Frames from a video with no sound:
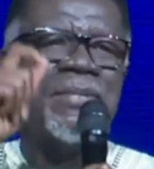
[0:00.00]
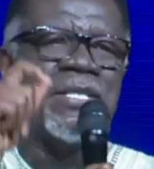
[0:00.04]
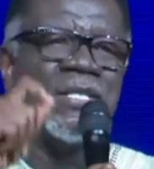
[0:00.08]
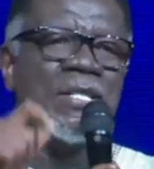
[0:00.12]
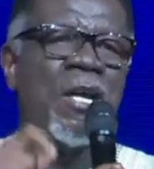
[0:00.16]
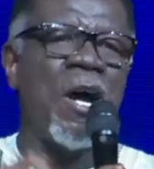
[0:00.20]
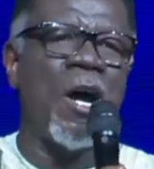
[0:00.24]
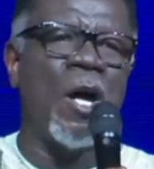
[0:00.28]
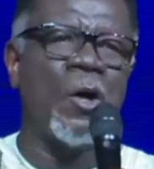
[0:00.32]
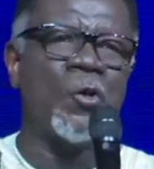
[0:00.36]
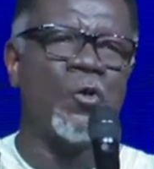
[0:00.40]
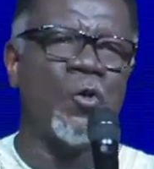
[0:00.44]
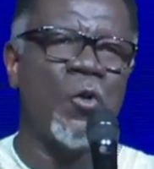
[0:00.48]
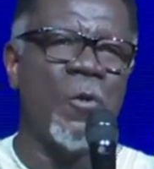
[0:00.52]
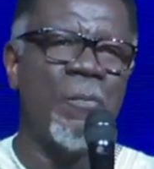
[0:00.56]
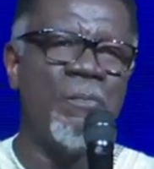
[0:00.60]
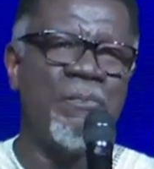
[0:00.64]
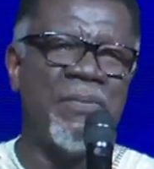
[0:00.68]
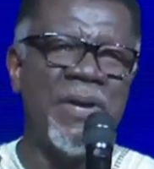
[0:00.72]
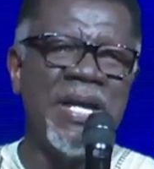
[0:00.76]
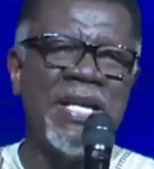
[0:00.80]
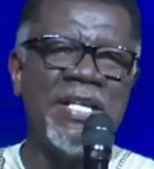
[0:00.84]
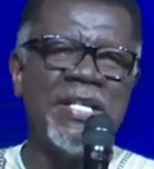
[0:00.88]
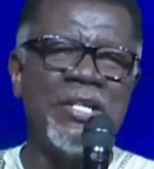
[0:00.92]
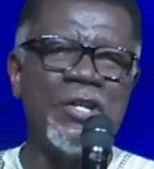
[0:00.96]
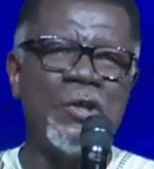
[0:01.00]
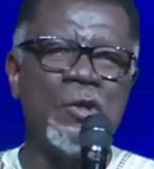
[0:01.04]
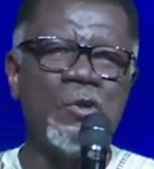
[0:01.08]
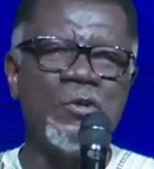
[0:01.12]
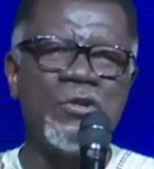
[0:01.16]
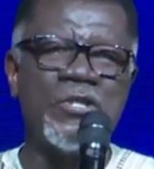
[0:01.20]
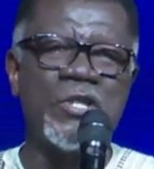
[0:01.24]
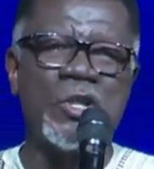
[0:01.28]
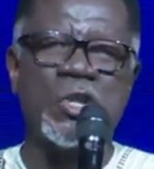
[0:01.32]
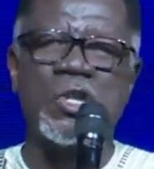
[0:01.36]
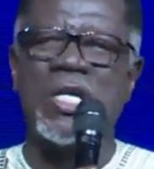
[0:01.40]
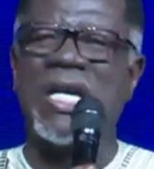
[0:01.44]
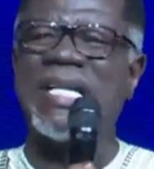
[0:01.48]
God will bring you
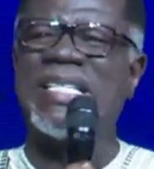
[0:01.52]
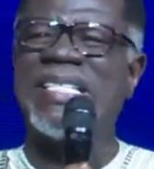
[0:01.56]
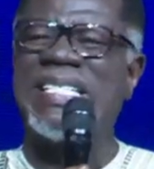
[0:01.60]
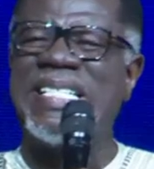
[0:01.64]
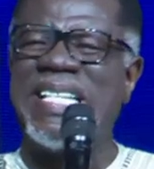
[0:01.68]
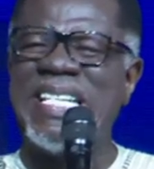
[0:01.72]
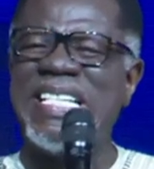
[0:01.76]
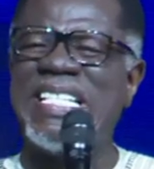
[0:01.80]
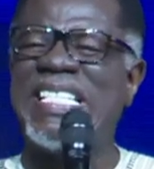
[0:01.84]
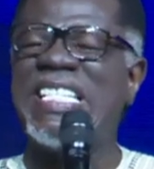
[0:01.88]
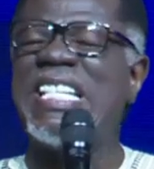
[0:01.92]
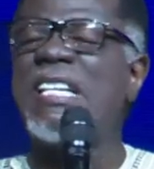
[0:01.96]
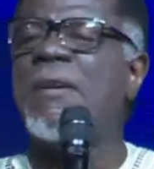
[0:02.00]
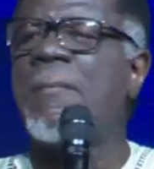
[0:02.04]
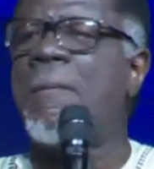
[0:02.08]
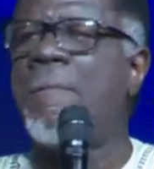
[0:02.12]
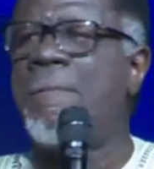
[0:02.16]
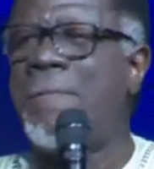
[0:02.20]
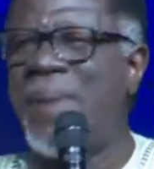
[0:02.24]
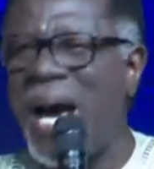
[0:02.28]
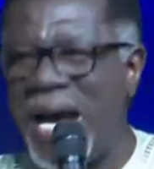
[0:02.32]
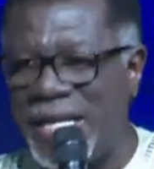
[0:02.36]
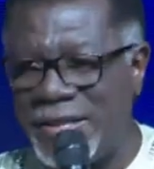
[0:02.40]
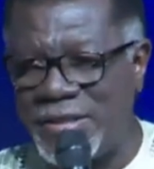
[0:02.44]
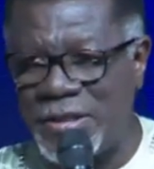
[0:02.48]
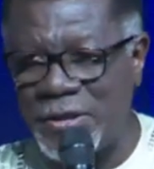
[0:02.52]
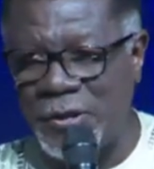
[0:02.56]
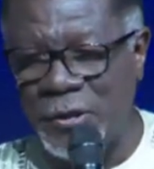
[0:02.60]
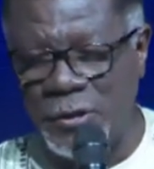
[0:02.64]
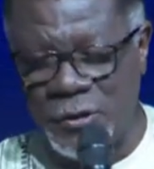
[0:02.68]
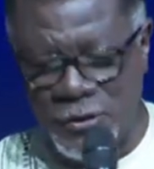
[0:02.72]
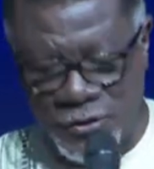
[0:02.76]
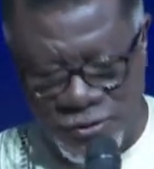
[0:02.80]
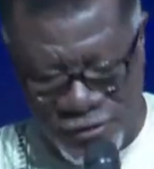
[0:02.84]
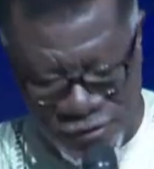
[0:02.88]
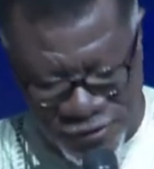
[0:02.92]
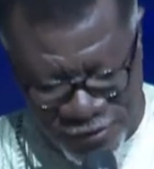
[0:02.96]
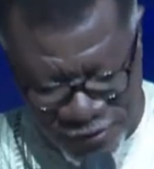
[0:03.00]
strategic
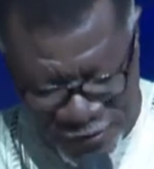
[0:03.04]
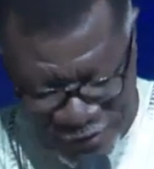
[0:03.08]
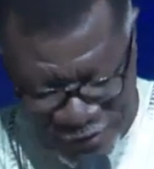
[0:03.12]
battles